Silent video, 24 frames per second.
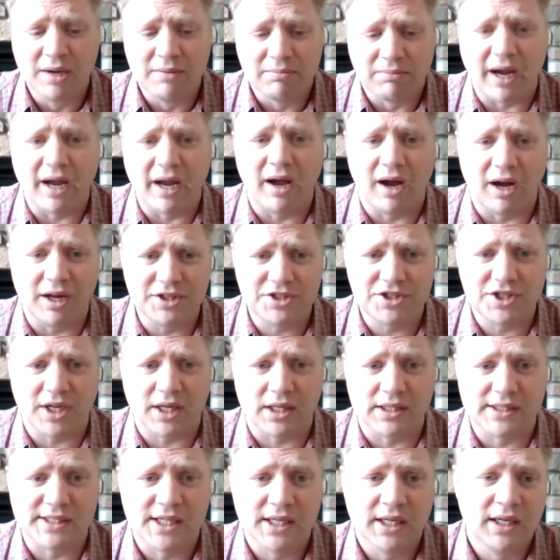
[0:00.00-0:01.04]
My hunch
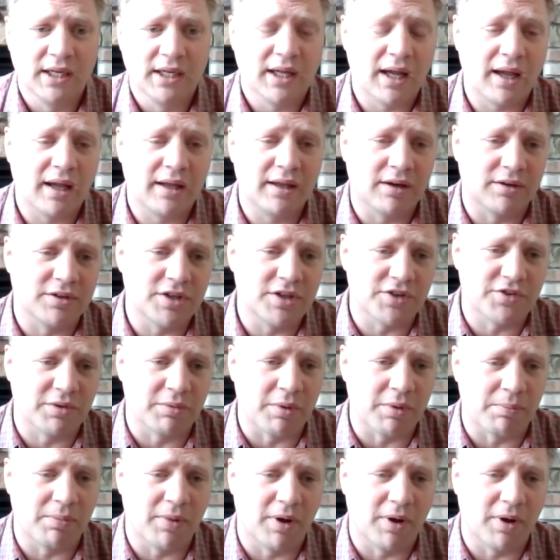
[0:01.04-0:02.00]
is, just from